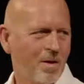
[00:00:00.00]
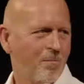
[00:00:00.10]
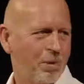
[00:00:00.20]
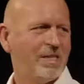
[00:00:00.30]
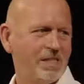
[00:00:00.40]

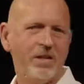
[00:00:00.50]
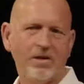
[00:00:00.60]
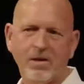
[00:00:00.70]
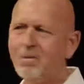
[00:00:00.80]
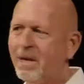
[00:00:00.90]
Please hear
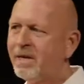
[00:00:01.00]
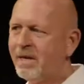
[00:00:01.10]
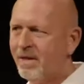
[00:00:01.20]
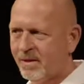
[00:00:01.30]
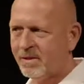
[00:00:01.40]

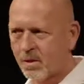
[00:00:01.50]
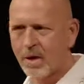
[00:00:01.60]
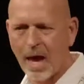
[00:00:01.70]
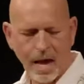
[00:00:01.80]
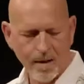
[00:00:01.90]
humility in this,
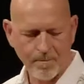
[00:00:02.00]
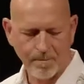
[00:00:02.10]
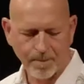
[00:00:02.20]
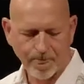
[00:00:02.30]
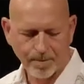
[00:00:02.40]
okay?
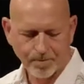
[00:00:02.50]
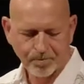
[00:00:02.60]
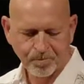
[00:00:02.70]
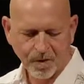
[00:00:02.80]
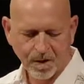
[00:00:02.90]

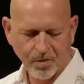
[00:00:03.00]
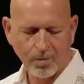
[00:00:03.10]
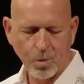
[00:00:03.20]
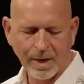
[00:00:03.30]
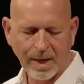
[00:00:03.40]
From
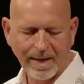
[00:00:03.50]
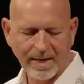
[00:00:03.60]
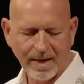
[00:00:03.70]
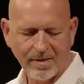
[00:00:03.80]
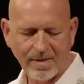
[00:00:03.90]
one lady
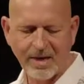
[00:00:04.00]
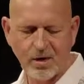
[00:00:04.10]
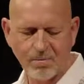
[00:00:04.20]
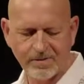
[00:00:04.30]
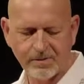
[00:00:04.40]
Thank you,
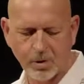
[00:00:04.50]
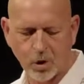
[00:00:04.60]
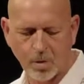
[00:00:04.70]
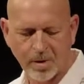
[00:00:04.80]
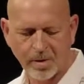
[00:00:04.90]
Mr.
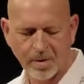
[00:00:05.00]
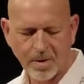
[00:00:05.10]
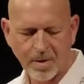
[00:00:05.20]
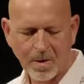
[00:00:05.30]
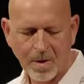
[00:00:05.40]
Doblar.
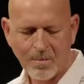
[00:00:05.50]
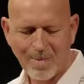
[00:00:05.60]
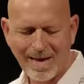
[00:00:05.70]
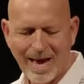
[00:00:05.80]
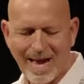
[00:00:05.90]

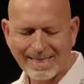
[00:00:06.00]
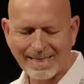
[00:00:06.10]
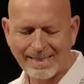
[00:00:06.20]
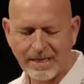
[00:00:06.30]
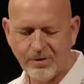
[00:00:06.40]
May God
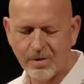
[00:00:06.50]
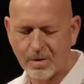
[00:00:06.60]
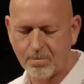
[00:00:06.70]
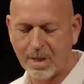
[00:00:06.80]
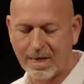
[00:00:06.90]
continue to
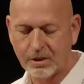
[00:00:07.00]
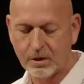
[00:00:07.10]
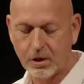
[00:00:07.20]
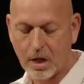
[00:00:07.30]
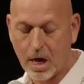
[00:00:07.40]
bless.
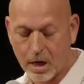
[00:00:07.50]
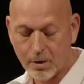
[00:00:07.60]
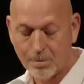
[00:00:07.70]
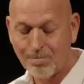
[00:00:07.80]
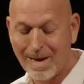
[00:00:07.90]

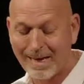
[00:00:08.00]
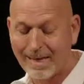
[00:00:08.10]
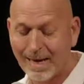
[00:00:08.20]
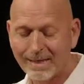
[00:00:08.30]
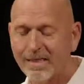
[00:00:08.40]
May
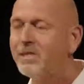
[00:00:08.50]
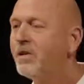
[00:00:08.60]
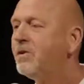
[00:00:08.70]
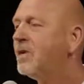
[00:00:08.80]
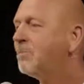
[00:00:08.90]
God
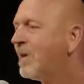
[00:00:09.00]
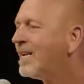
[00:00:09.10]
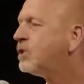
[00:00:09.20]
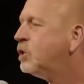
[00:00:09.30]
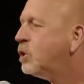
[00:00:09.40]
continue to
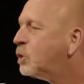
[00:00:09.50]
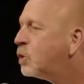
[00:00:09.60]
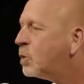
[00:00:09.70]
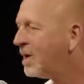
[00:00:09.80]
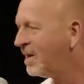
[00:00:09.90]
bless
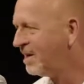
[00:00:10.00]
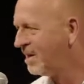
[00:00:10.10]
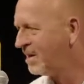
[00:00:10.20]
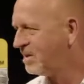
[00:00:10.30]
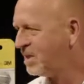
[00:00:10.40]
you
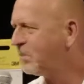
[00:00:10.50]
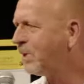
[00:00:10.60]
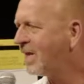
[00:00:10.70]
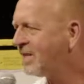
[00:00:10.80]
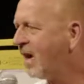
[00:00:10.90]
to
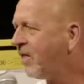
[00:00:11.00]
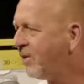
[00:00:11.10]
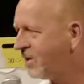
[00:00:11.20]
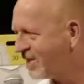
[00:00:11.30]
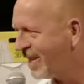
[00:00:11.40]
bless
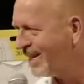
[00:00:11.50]
others